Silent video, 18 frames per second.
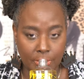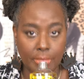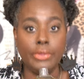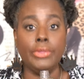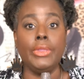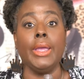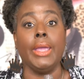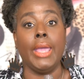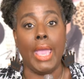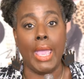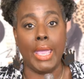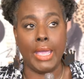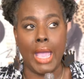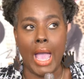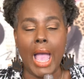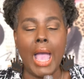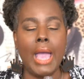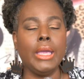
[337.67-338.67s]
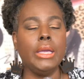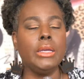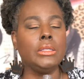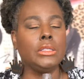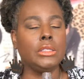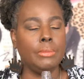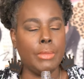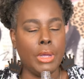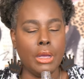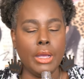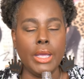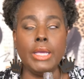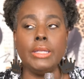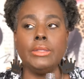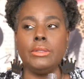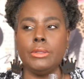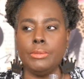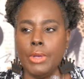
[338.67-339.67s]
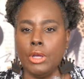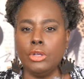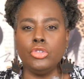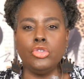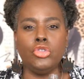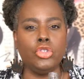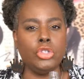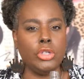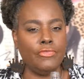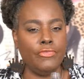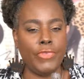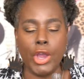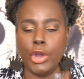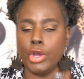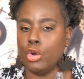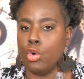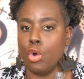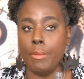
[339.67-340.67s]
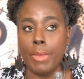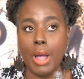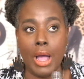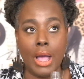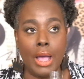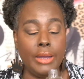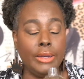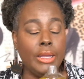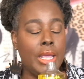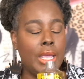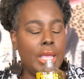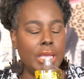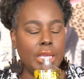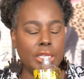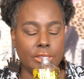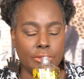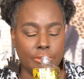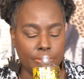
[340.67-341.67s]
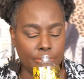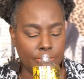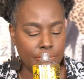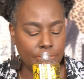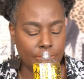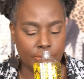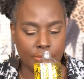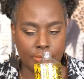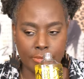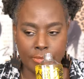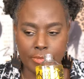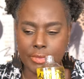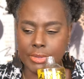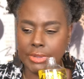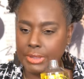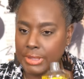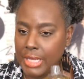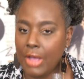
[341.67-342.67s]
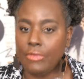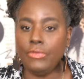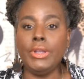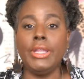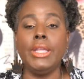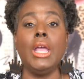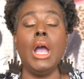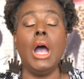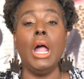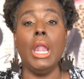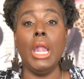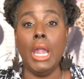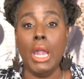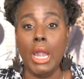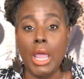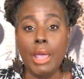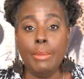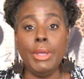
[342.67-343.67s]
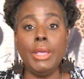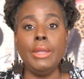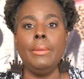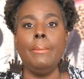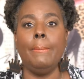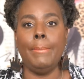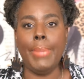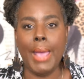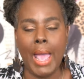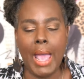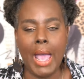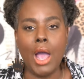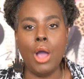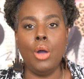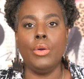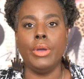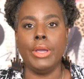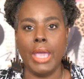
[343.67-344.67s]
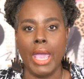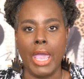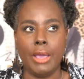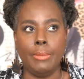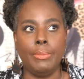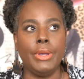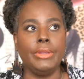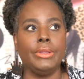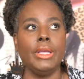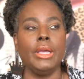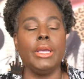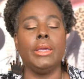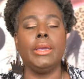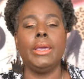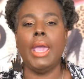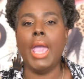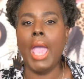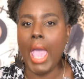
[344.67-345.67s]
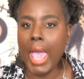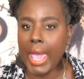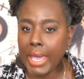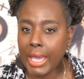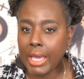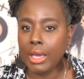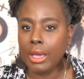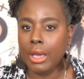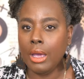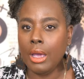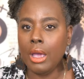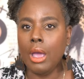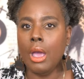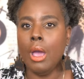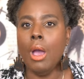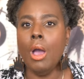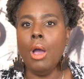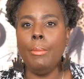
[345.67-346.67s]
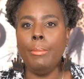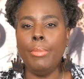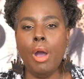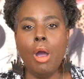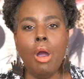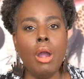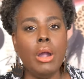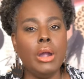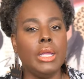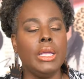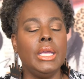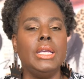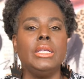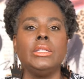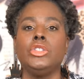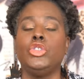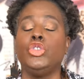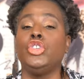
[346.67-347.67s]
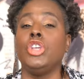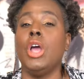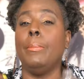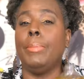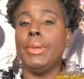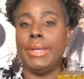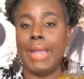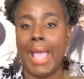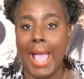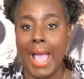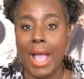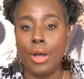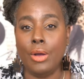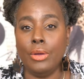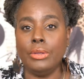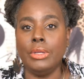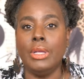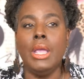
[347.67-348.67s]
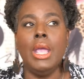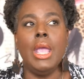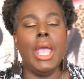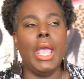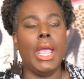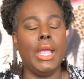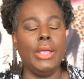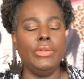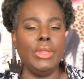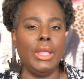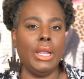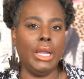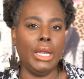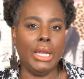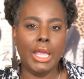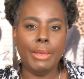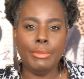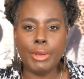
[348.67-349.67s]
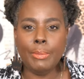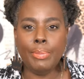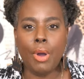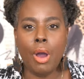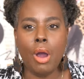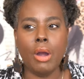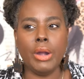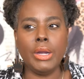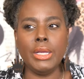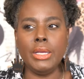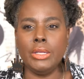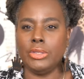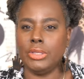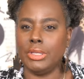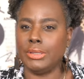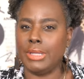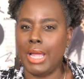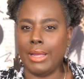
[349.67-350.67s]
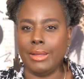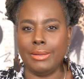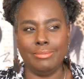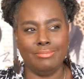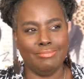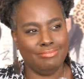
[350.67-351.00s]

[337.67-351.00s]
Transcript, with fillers: The cake. I can smell, it smells very gourmand. It's definitely a lemon pound cake, but the cake part is jumping out and the lemon part is just like